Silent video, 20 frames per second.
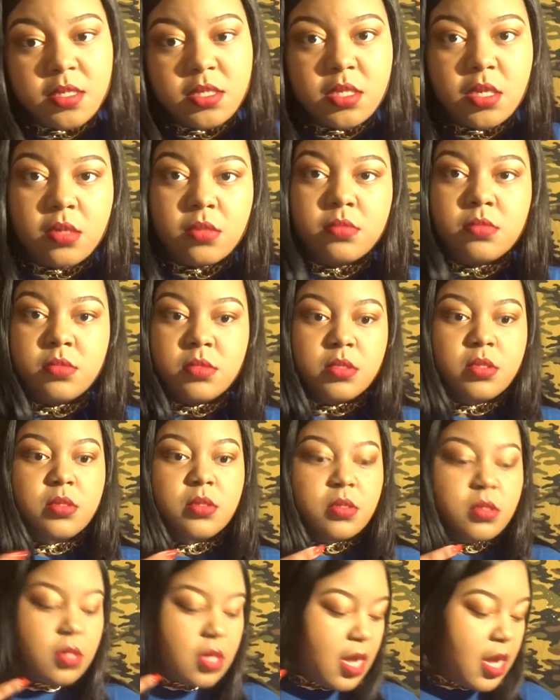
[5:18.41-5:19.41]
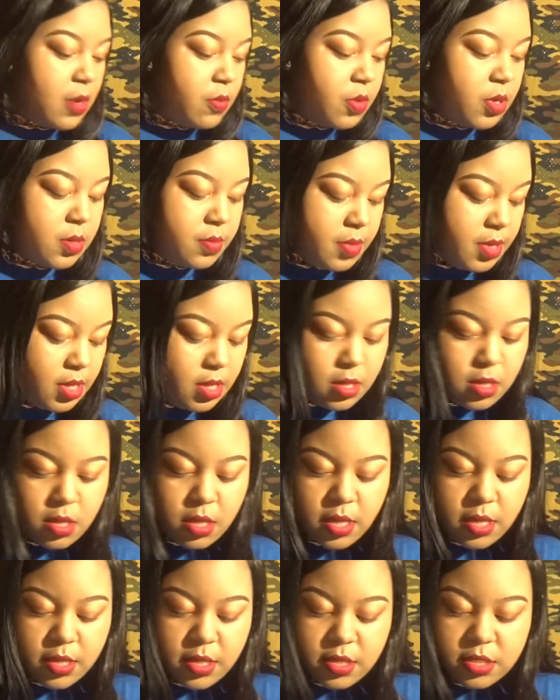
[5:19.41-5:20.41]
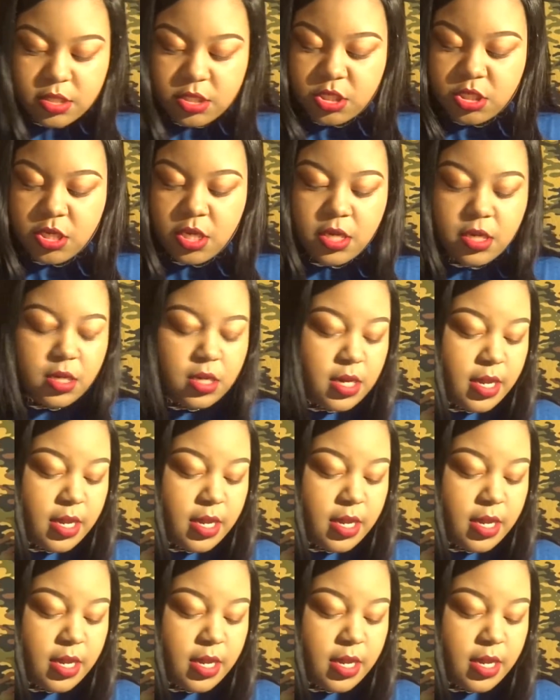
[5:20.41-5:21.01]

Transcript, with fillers: So I wouldn't be against checking it